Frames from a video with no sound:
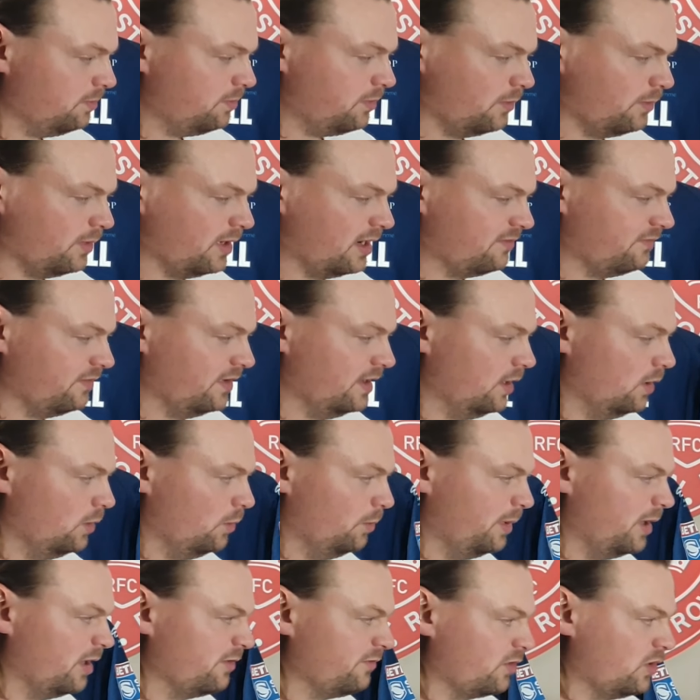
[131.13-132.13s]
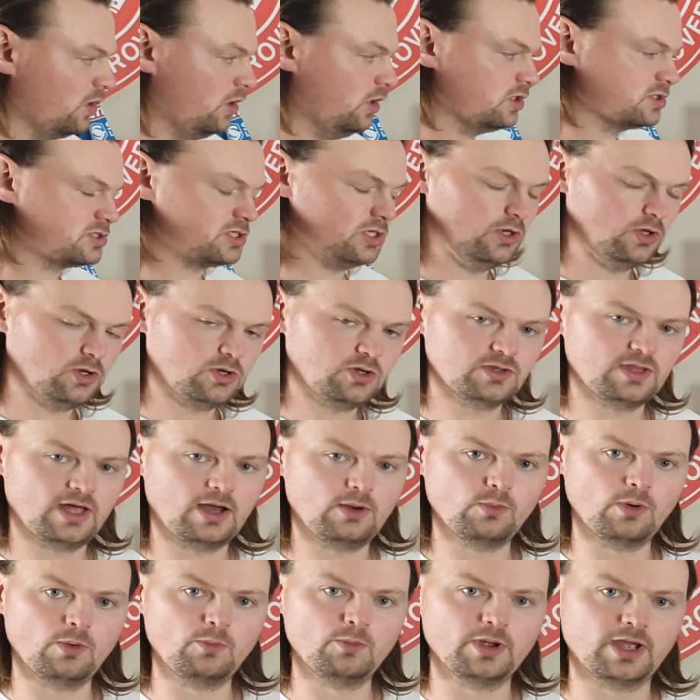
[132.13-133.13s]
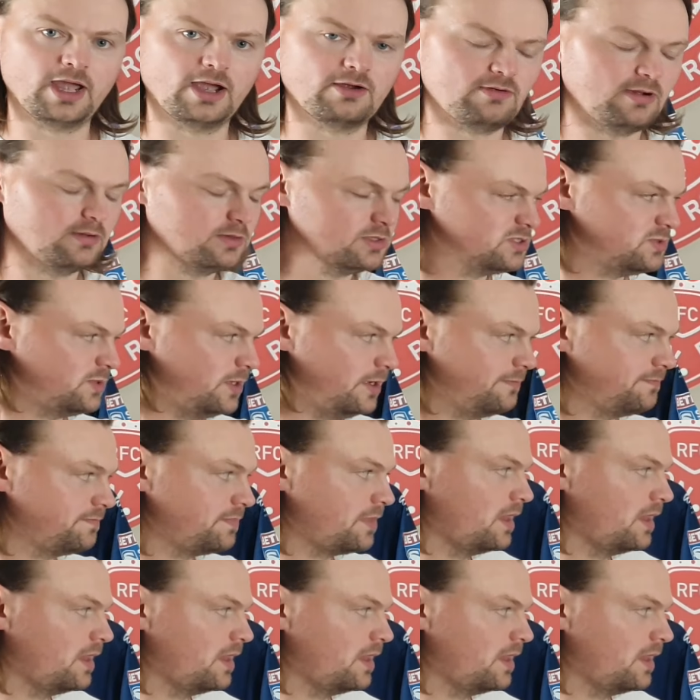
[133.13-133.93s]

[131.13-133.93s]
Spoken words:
But we'll have a little bit of a closer look at that when we get around to it.